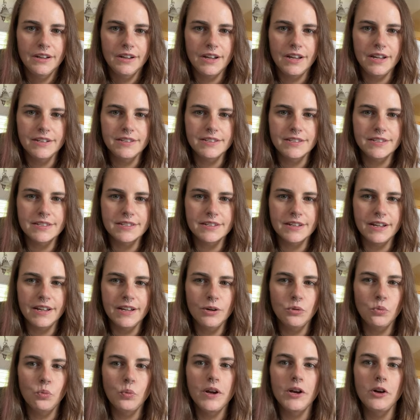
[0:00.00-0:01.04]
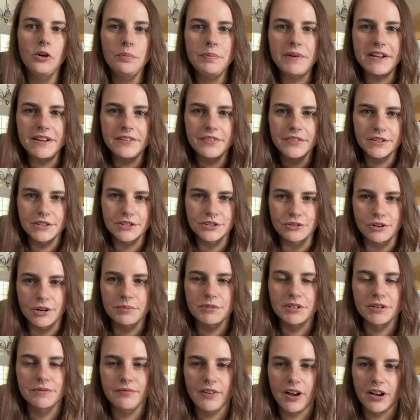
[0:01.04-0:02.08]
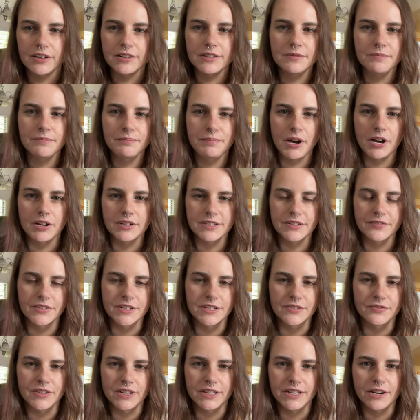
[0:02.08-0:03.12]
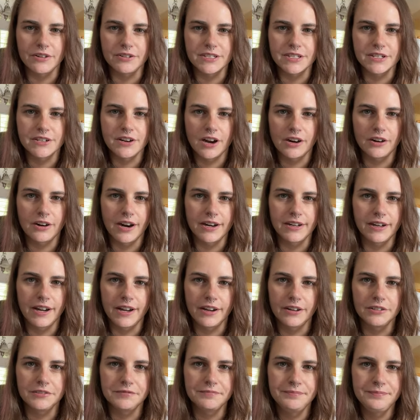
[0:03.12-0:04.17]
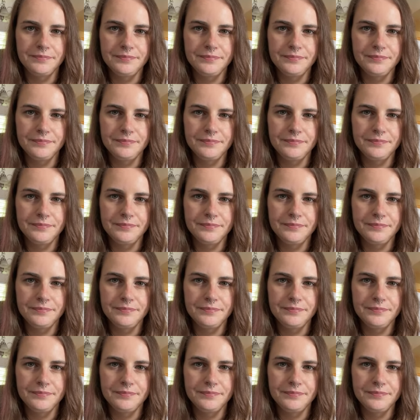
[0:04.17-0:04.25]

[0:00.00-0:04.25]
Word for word: It's it will be in the description bo box of this video. It's not right now.